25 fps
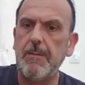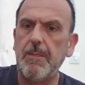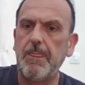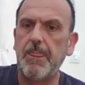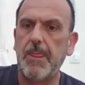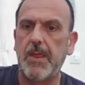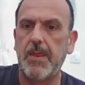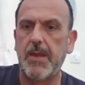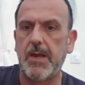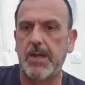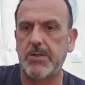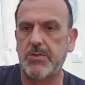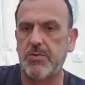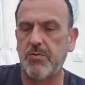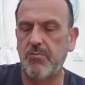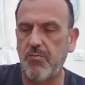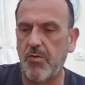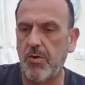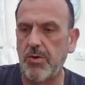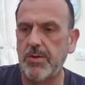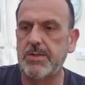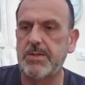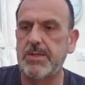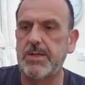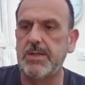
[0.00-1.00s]
and then it's a
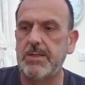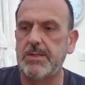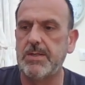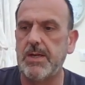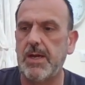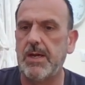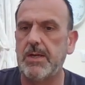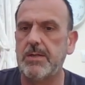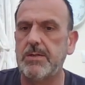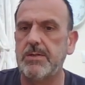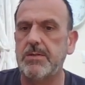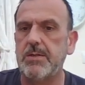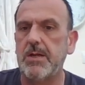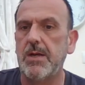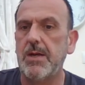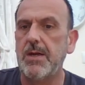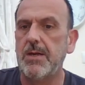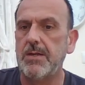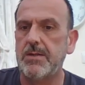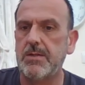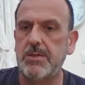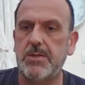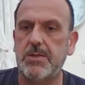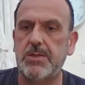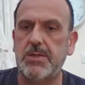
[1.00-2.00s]
writing test
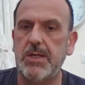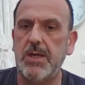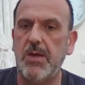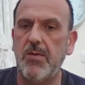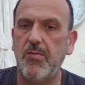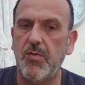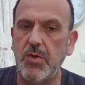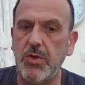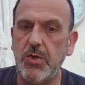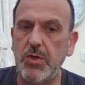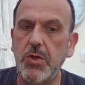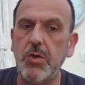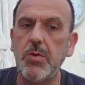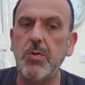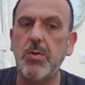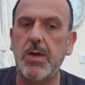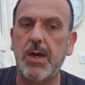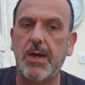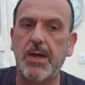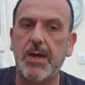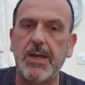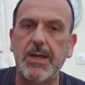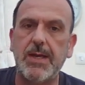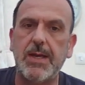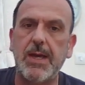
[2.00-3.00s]
to see if you can
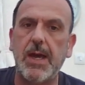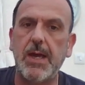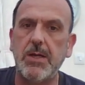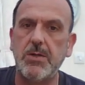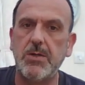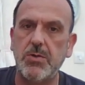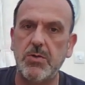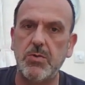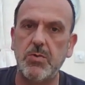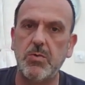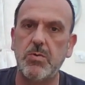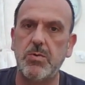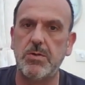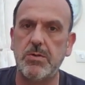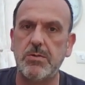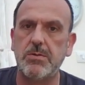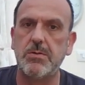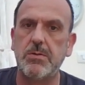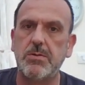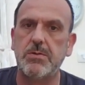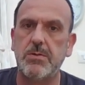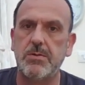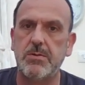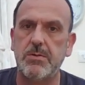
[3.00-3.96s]
engage an audience.